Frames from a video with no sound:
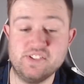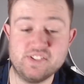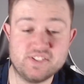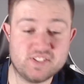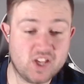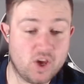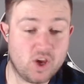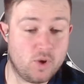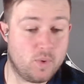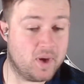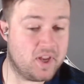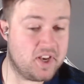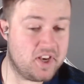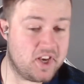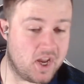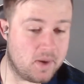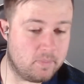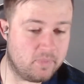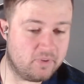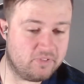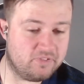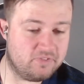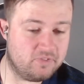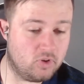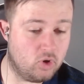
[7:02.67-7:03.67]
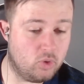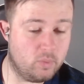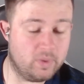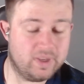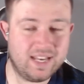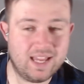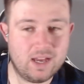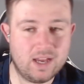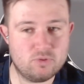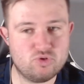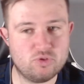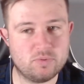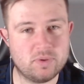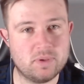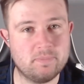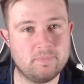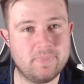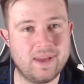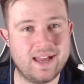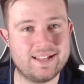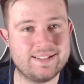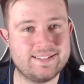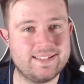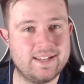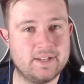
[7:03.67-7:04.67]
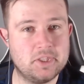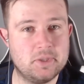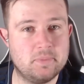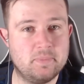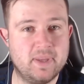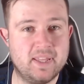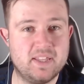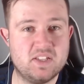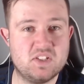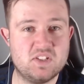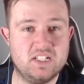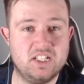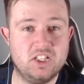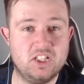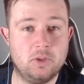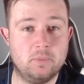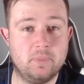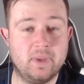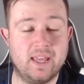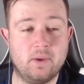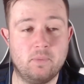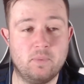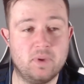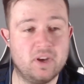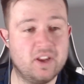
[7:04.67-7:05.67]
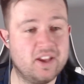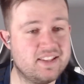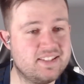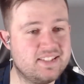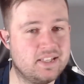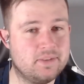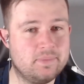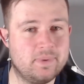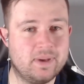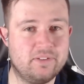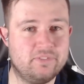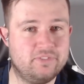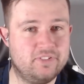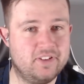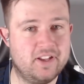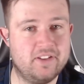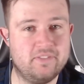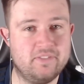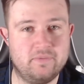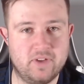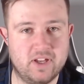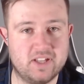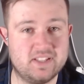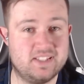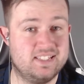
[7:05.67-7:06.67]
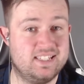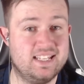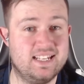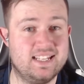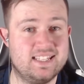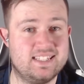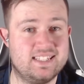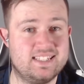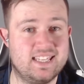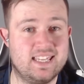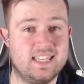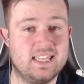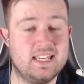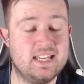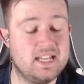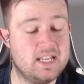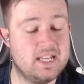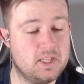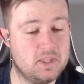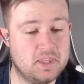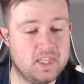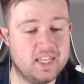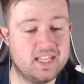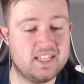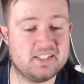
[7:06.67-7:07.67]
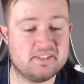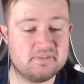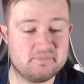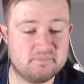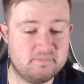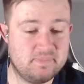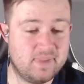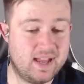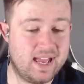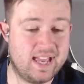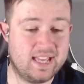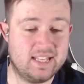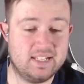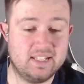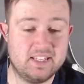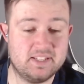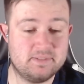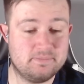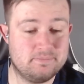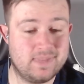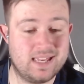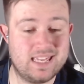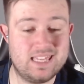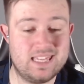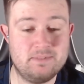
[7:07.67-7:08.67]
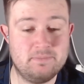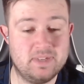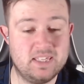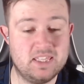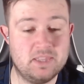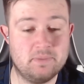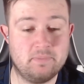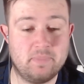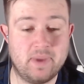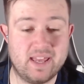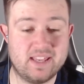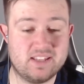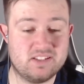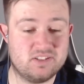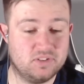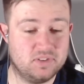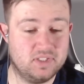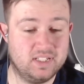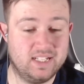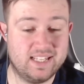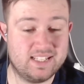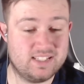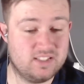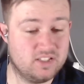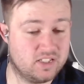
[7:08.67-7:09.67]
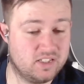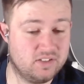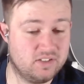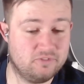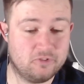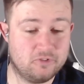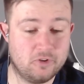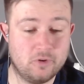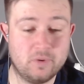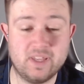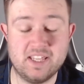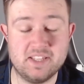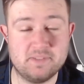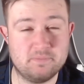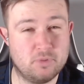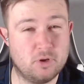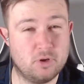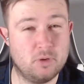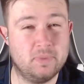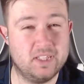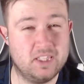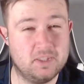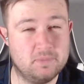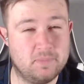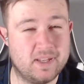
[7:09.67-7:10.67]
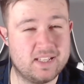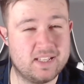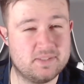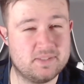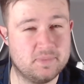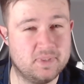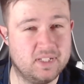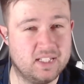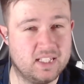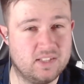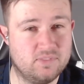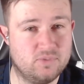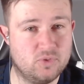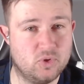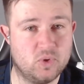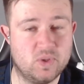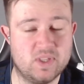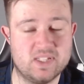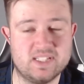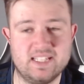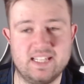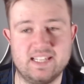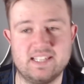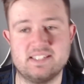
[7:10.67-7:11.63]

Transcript: So at number four, we're now dropping back down the pitch a little bit. And when I said about versatility, this man is maybe the best on the list. Looking through, he is probably the best I'm going to give you on this